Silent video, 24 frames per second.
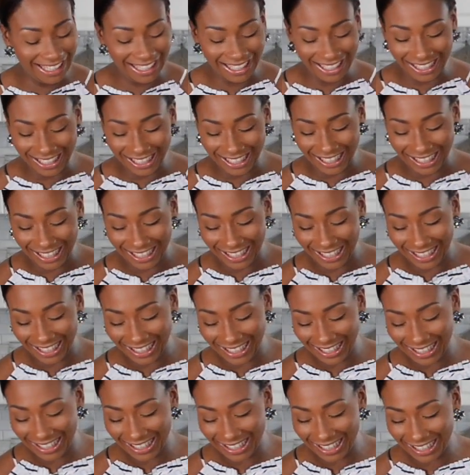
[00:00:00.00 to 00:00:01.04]

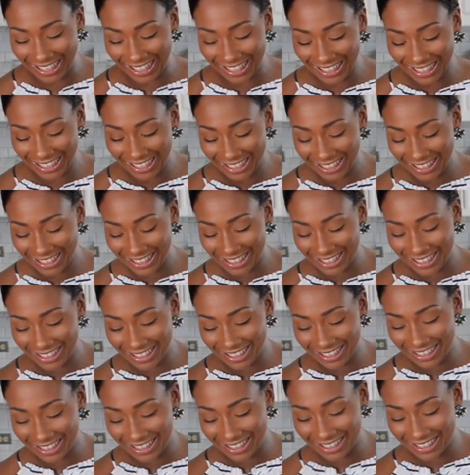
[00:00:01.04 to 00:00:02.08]

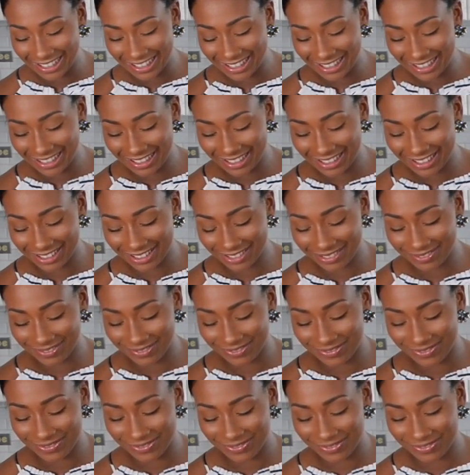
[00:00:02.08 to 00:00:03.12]

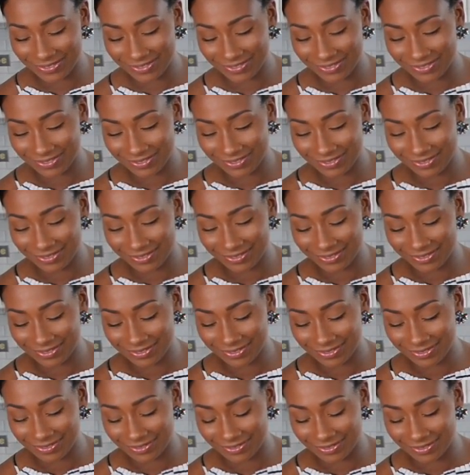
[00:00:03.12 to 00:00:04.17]

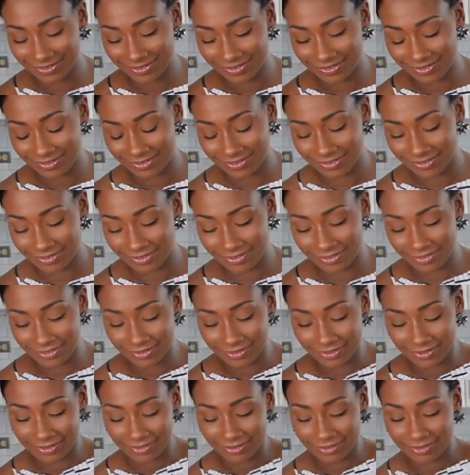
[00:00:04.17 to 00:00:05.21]

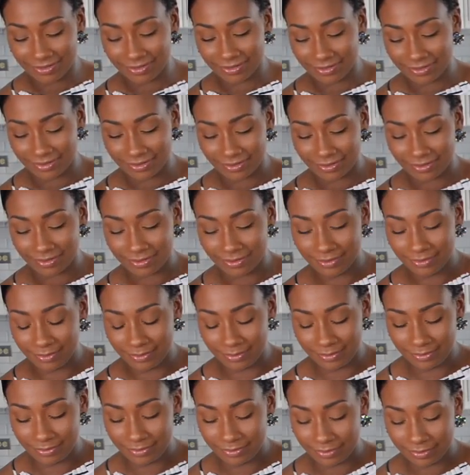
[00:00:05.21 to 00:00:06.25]

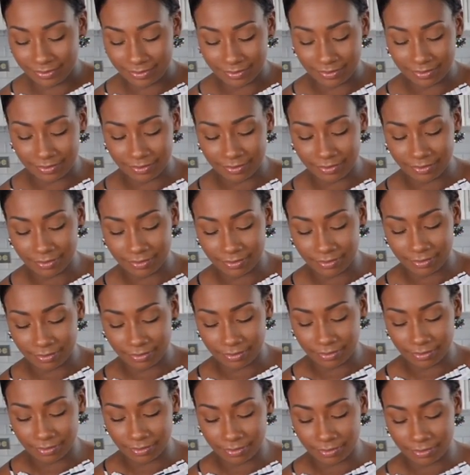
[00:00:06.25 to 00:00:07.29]

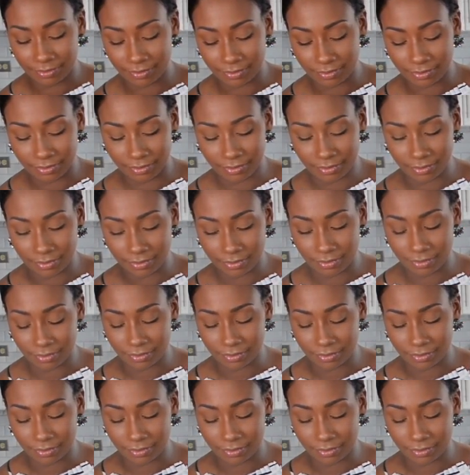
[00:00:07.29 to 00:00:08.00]
(not speaking)